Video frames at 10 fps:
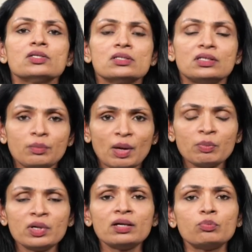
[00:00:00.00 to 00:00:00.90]

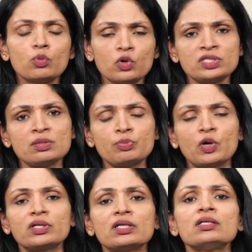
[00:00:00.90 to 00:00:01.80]
Remember, most
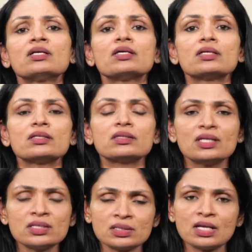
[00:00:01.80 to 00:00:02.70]
important,
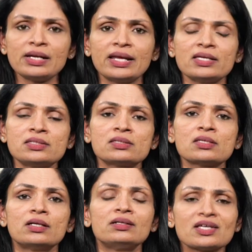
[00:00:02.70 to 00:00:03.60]
this illness
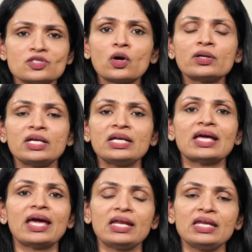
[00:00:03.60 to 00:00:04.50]
does not need
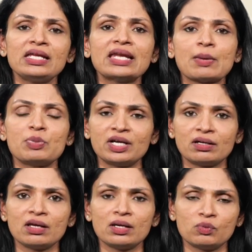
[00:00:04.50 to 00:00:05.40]
any
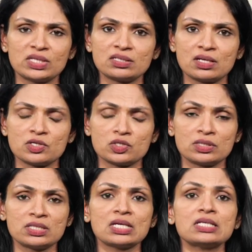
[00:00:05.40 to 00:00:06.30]
laboratory
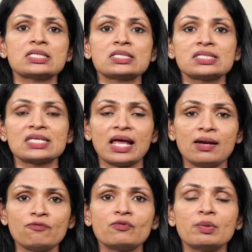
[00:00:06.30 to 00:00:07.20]
investigations. It's a
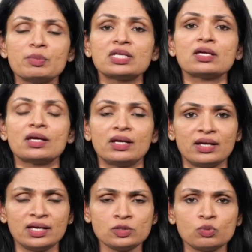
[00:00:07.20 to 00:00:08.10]
self-limiting
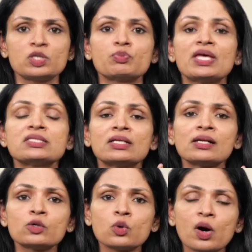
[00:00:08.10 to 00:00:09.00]
illness, which means it
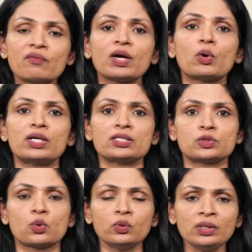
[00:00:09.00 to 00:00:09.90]
will go away on its
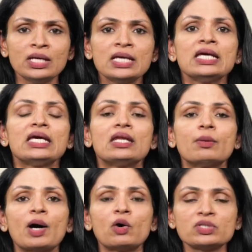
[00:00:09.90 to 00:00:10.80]
own. In
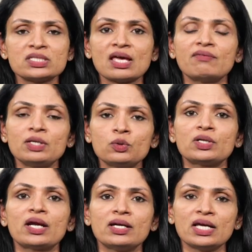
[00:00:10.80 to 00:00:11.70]
about 7 to
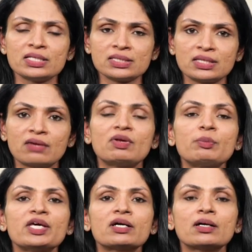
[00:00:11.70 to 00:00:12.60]
10 days, there will
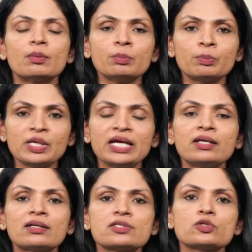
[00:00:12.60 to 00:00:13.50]
be a
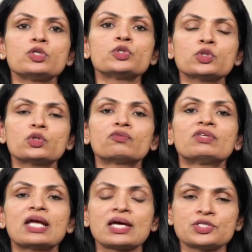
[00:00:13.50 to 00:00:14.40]
complete resolution of
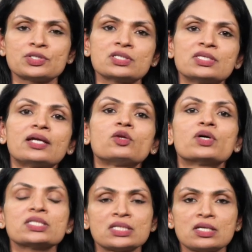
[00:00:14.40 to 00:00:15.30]
the rashes that you
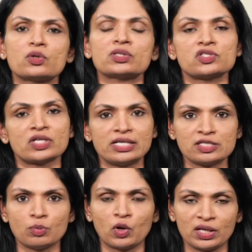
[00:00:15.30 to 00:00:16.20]
are seeing on the child's
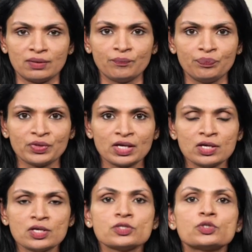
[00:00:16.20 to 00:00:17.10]
body.
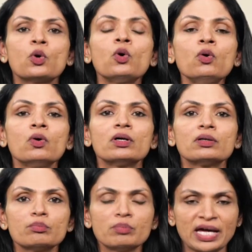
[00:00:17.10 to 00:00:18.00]
So
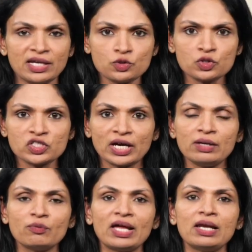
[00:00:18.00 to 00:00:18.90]
manage your
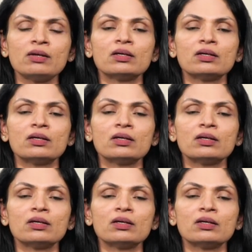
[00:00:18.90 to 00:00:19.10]
child well,